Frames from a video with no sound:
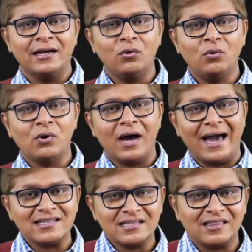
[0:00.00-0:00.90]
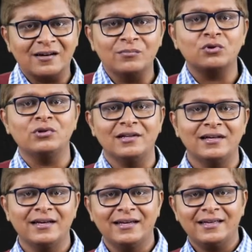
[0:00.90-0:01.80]
Now, as a thumb rule,
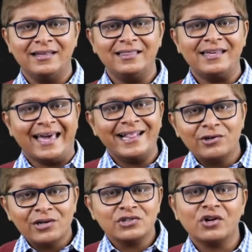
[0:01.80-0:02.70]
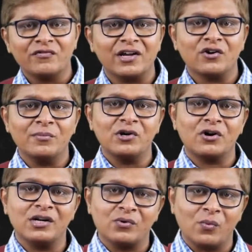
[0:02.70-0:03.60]
in the calculation of economic
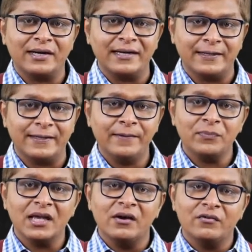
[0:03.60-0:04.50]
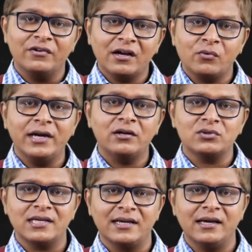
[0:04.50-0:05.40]
order quantity, we are going
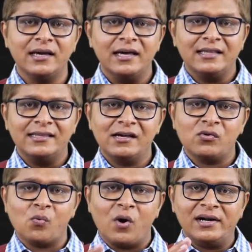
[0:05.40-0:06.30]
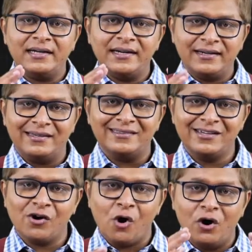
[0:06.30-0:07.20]
to say the quantity,
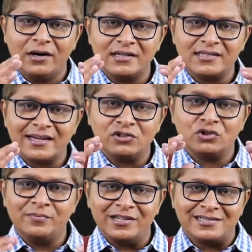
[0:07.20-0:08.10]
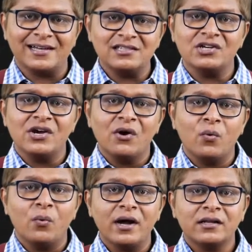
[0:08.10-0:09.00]
the order size should be such
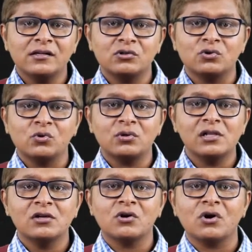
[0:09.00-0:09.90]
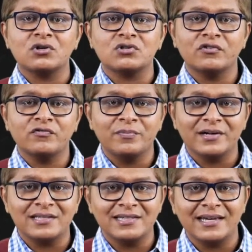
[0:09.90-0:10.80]
where the total cost of
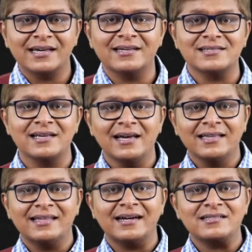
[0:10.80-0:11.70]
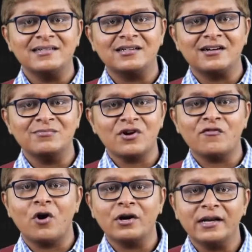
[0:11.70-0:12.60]
purchase, that is in terms
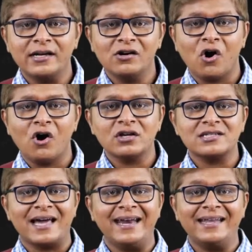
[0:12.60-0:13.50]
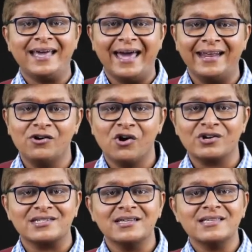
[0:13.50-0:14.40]
of ordering cost and carrying
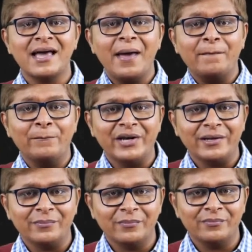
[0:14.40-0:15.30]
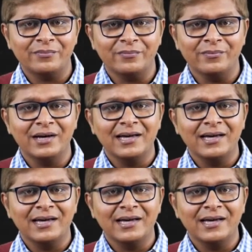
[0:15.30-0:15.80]
cost, is minimum.